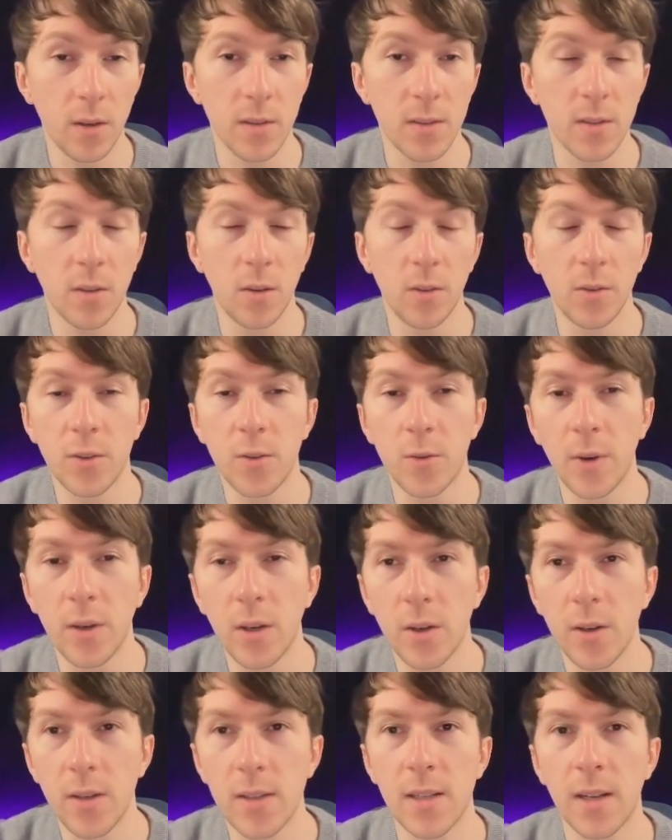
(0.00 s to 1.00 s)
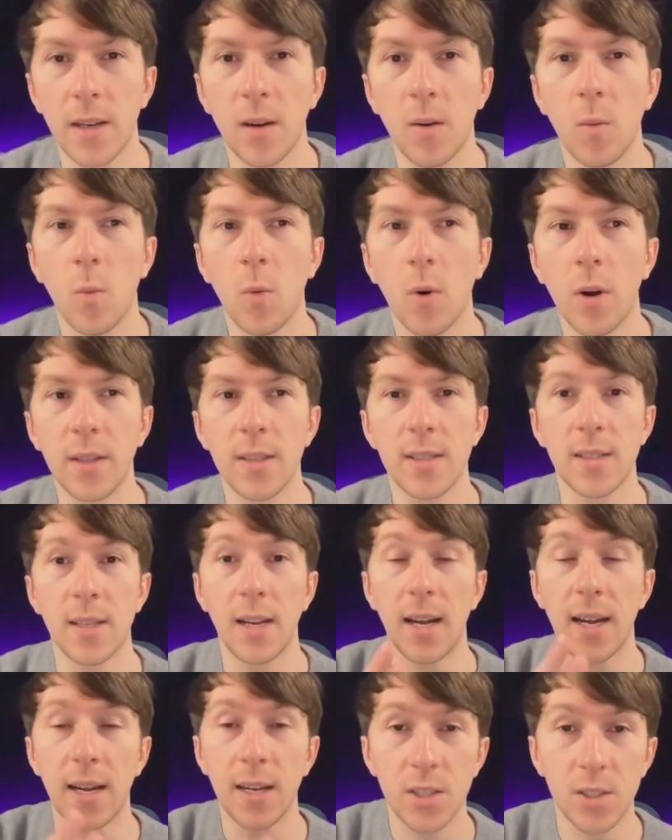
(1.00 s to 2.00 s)
So the trigger is like, what is the
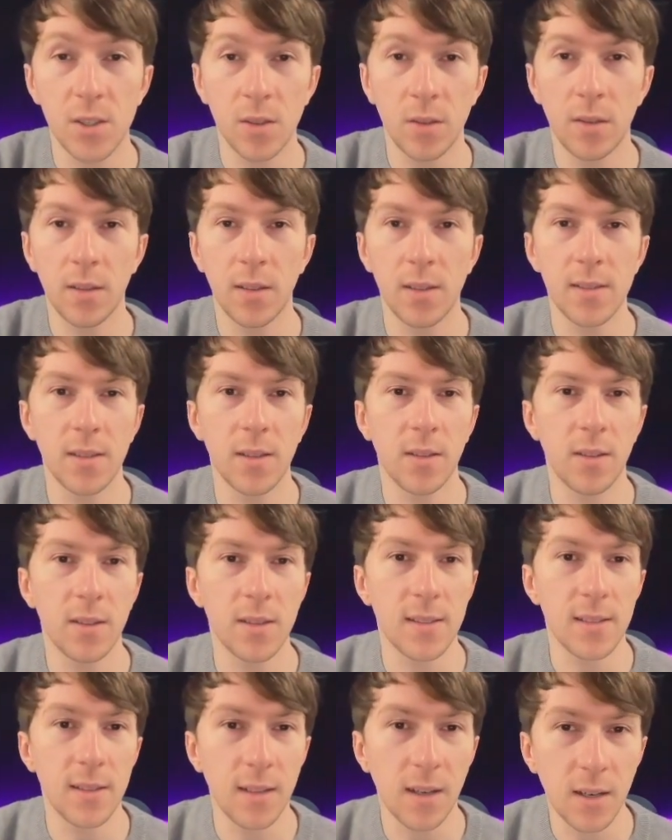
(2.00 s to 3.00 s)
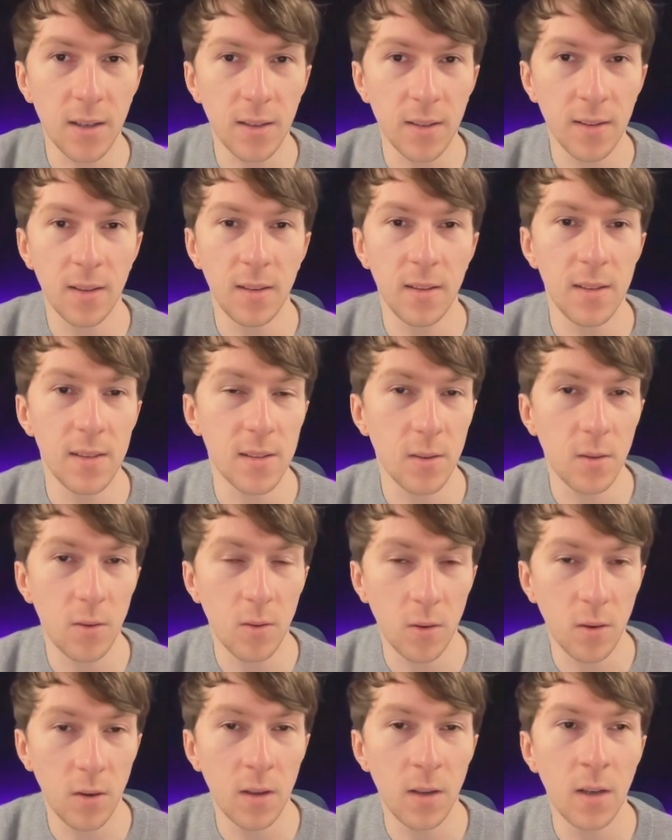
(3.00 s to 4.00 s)
action that is going to start this
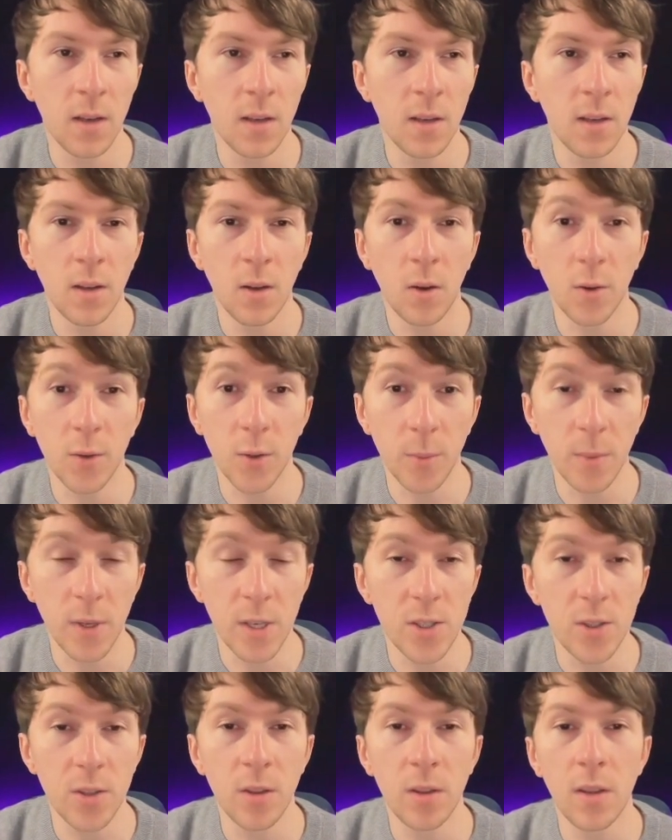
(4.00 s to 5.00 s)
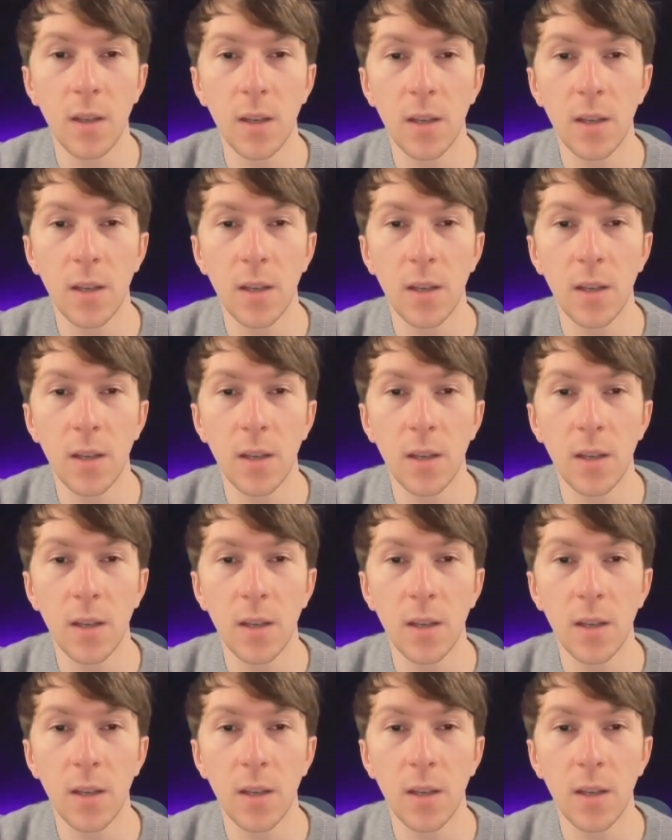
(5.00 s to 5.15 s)
whole automation?